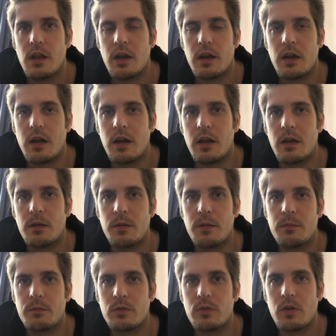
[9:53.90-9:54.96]

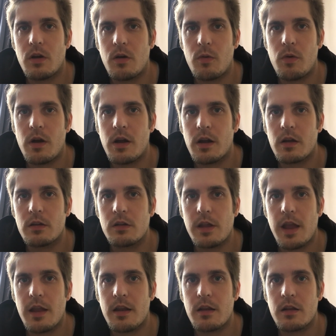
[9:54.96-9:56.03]
Gonna
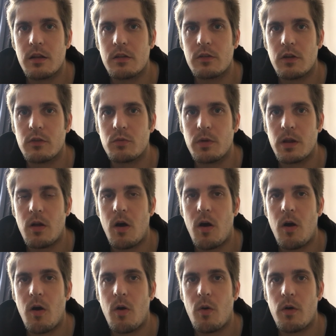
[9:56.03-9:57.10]
get in touch with
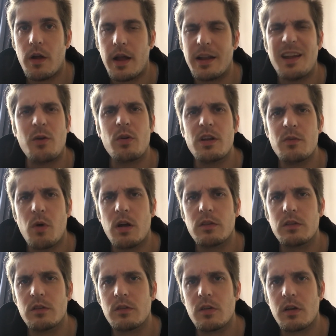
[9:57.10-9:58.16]
Carl. I already
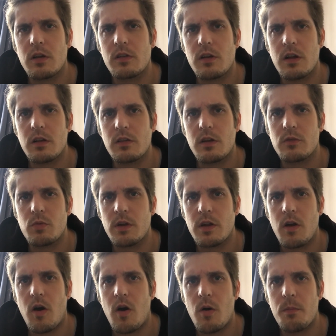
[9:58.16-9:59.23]
was in touch with
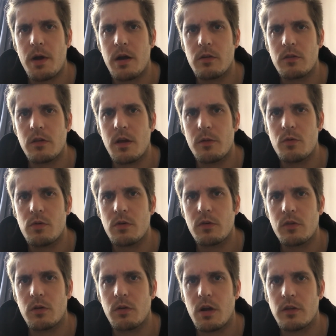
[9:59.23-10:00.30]
Carl about doing
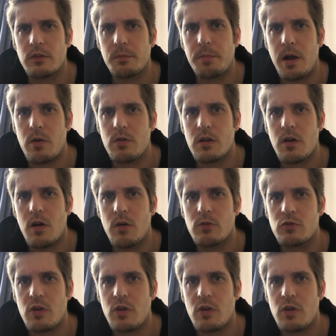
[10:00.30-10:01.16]
some custom powder coat